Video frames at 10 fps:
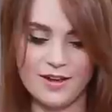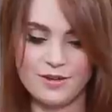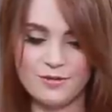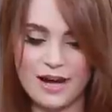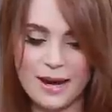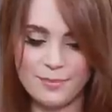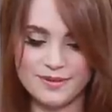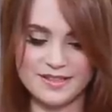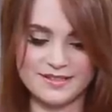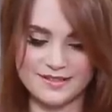Unwrap
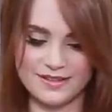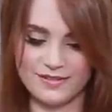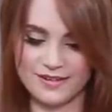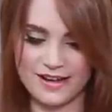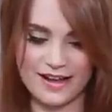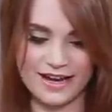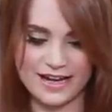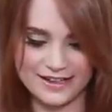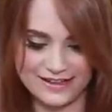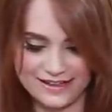this little
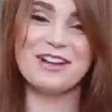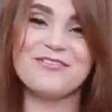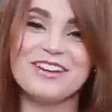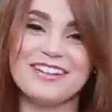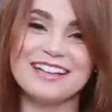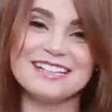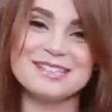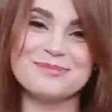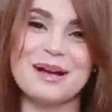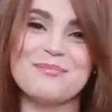guy. I feel like
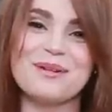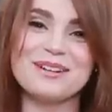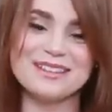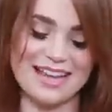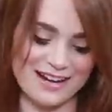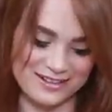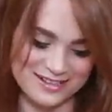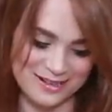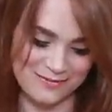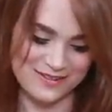it's my birthday or
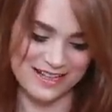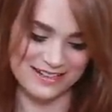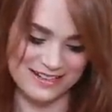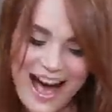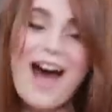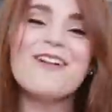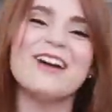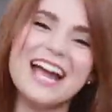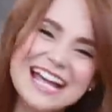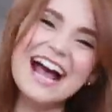something. Oh
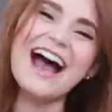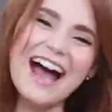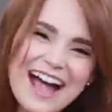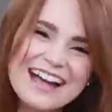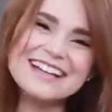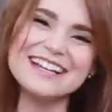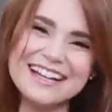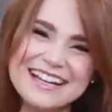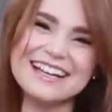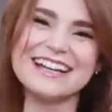my
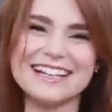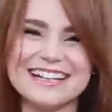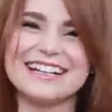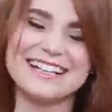God!